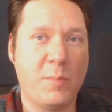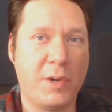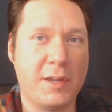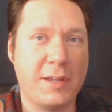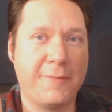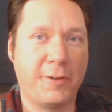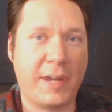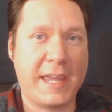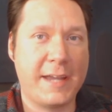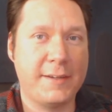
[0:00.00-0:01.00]
But if
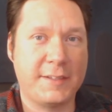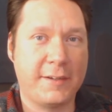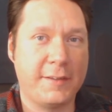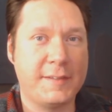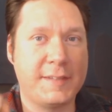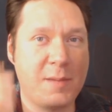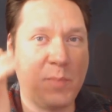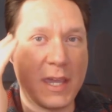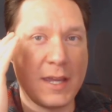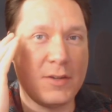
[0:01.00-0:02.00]
your hand is not on the
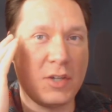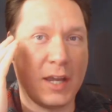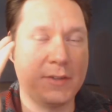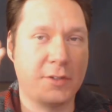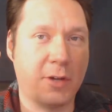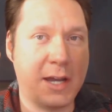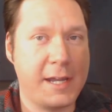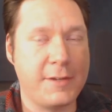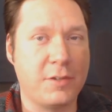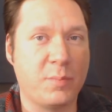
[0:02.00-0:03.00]
same page as your
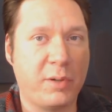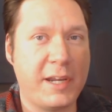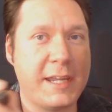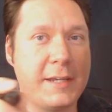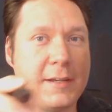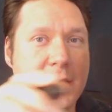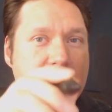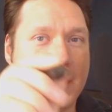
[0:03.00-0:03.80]
eye and your brain,